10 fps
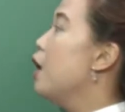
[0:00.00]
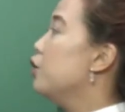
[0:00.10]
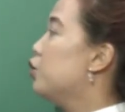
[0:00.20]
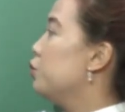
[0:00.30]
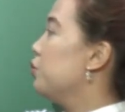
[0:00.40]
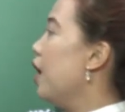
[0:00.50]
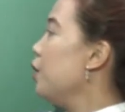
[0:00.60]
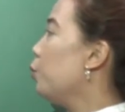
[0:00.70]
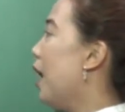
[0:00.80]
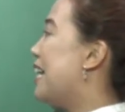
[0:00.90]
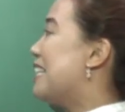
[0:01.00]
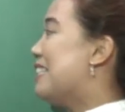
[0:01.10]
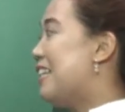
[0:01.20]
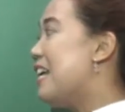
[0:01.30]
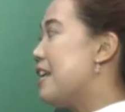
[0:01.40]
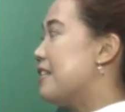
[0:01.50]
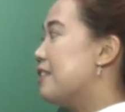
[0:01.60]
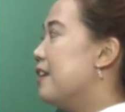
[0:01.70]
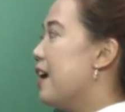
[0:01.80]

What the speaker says: Do not write didn't.